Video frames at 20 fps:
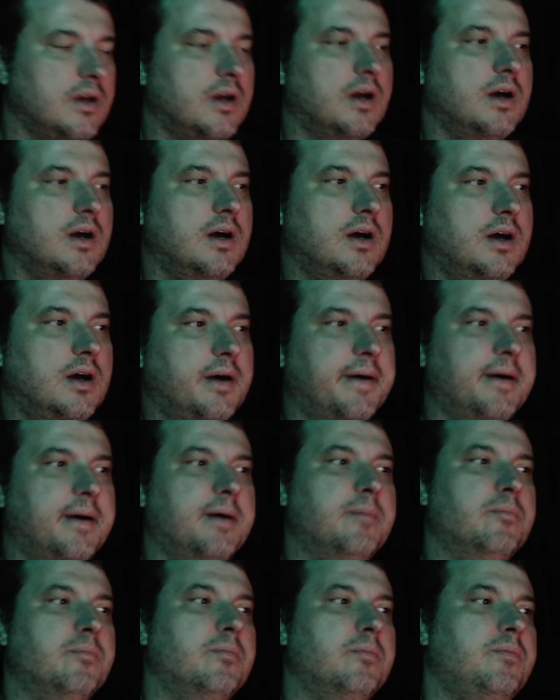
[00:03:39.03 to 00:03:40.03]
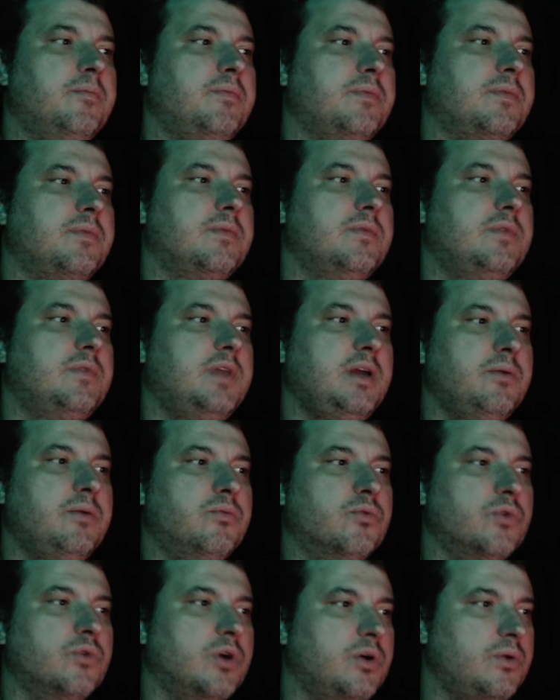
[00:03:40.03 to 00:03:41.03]
Um, they
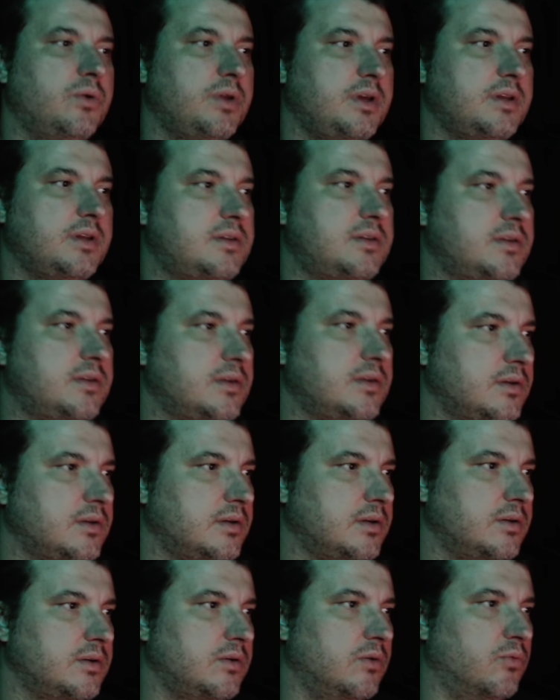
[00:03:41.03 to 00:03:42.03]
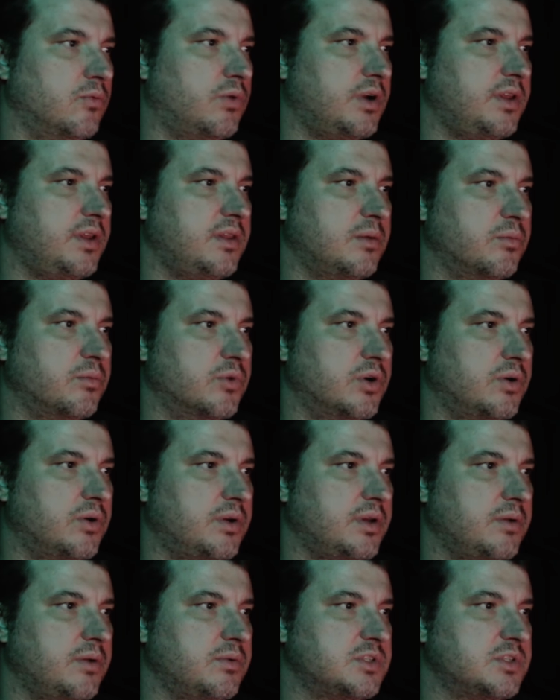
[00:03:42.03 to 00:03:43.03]
wrote it, or one of them wrote
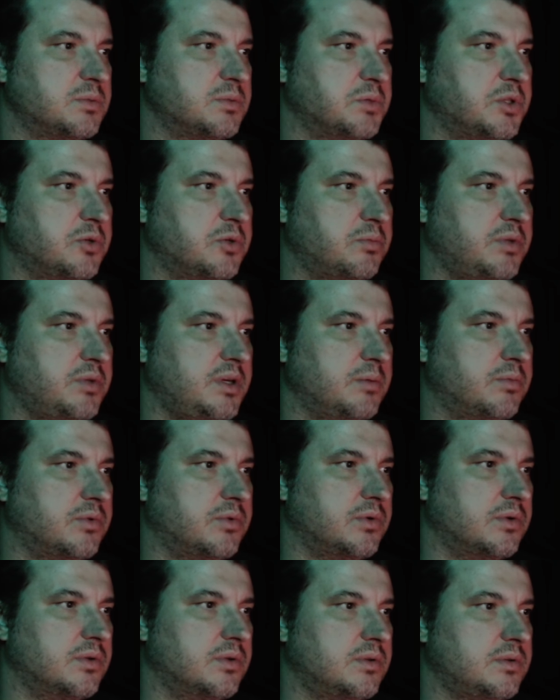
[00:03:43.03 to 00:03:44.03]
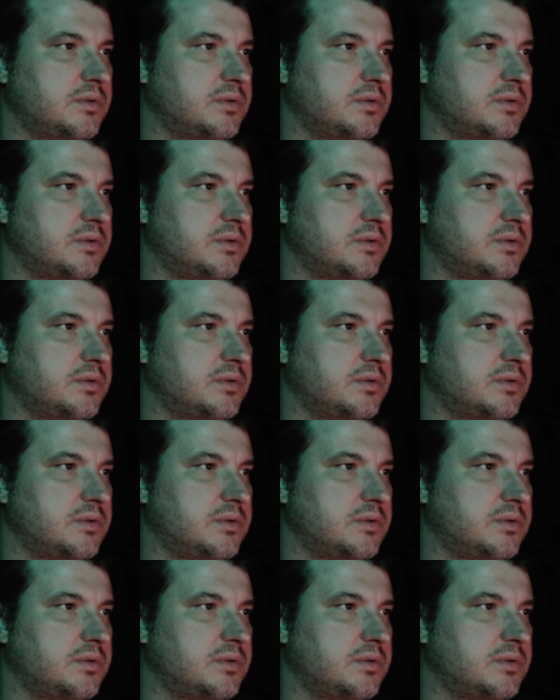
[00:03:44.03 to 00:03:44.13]
it with some other people.